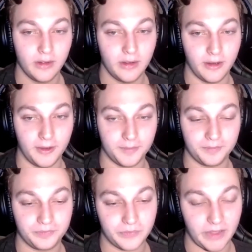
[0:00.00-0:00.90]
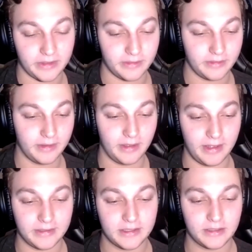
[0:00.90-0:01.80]
And
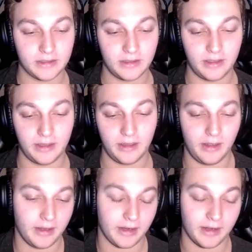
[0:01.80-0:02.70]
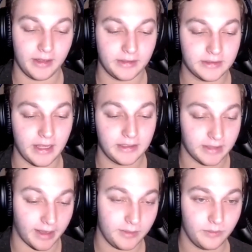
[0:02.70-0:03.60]
it's, again, it takes time.